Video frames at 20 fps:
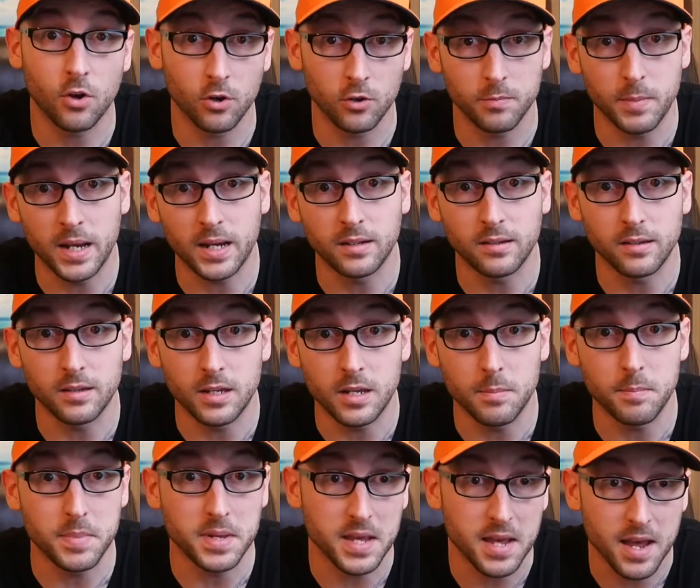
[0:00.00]
stars make it to the
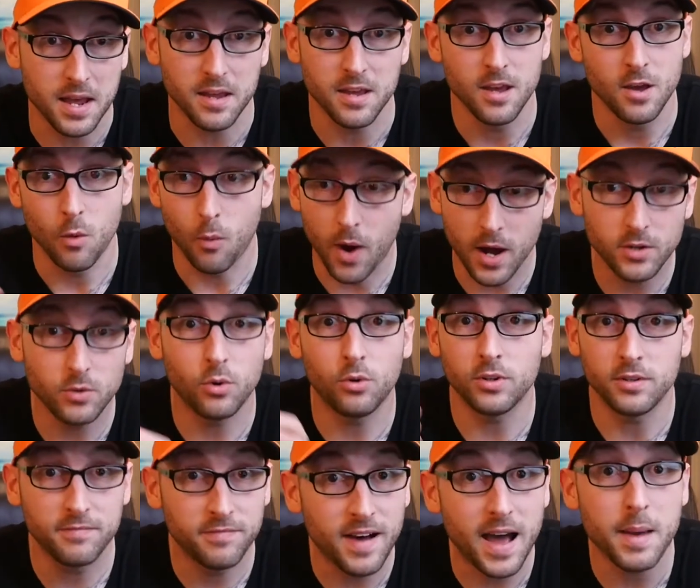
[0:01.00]
NBA? Why do
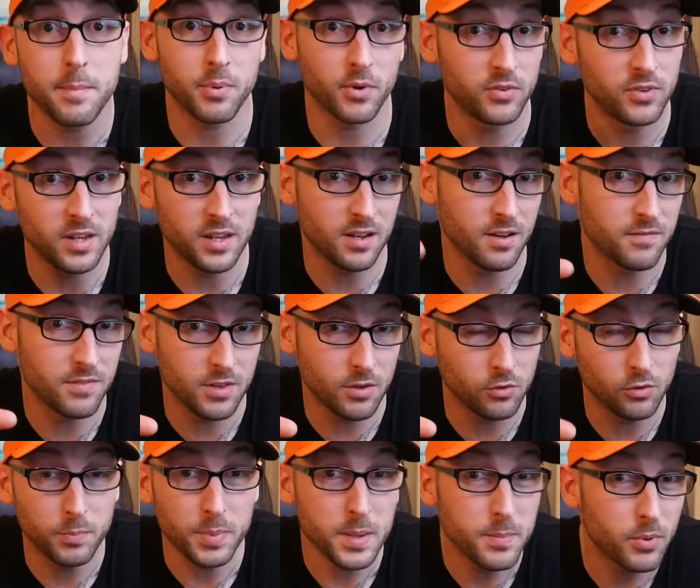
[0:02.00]
only 5% of
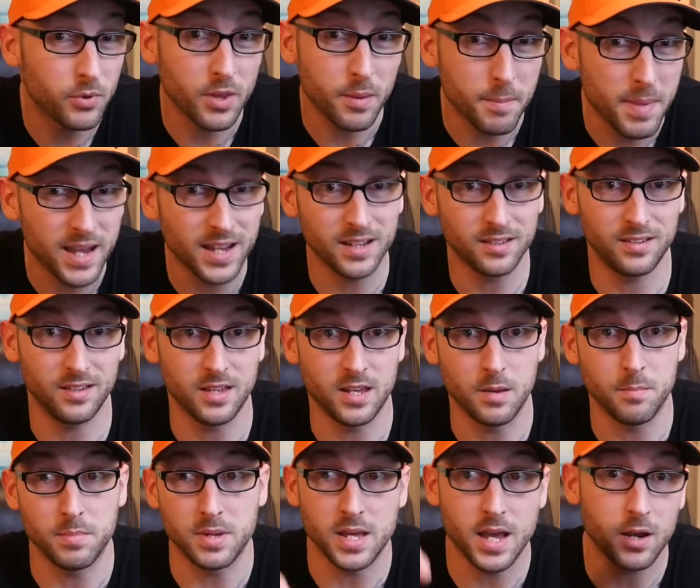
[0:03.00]
those people that make it to the
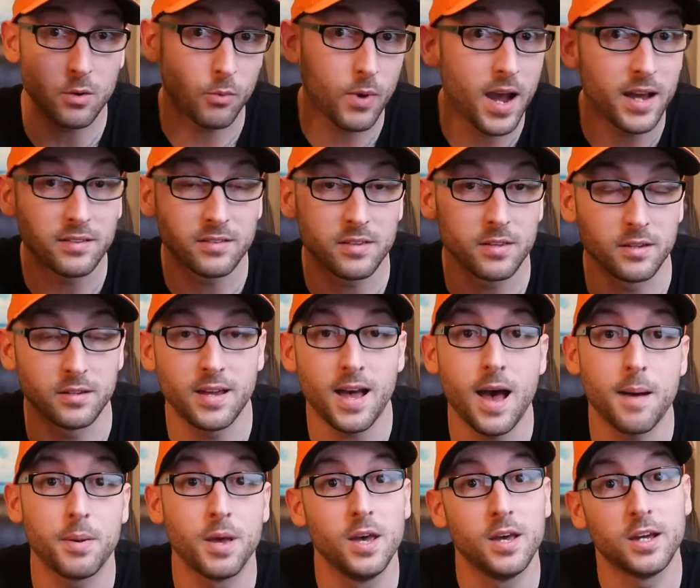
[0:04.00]
NBA rise to the
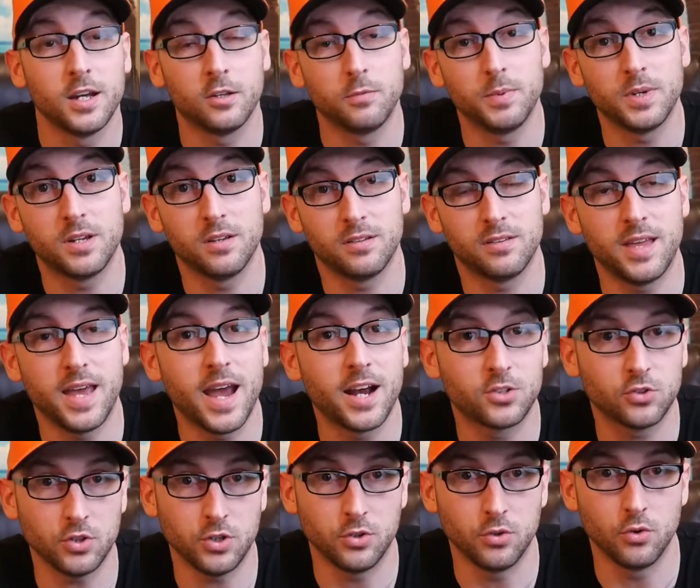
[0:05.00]
top? It's because they
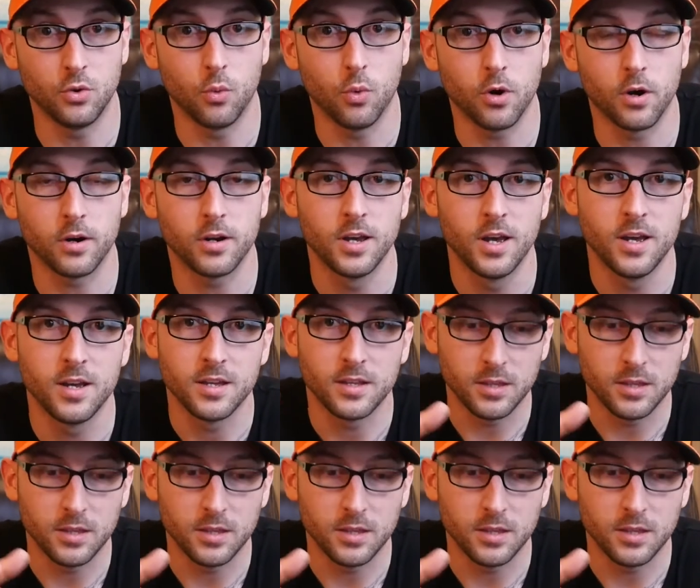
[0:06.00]
actually do the work.